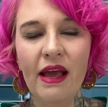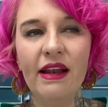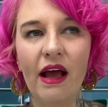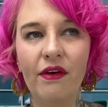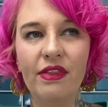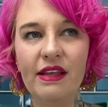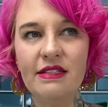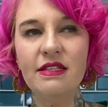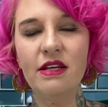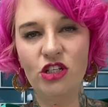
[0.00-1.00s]
Now,
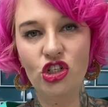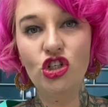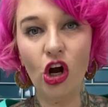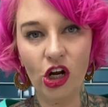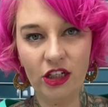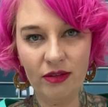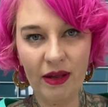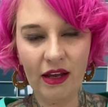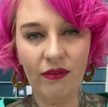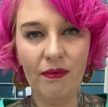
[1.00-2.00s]
this is a dark
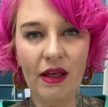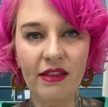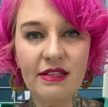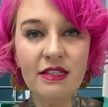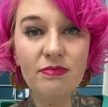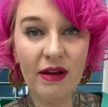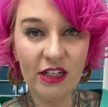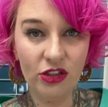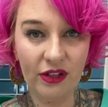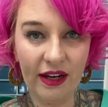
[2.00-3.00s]
Jamaican rum. Now, this is my
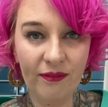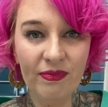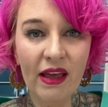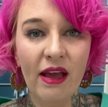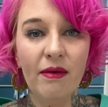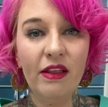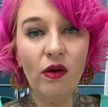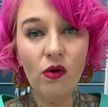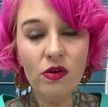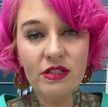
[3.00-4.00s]
trick. In the
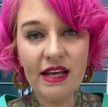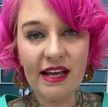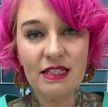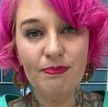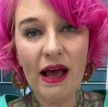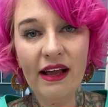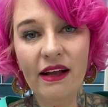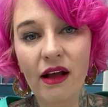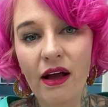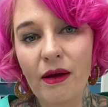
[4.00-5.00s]
old days, back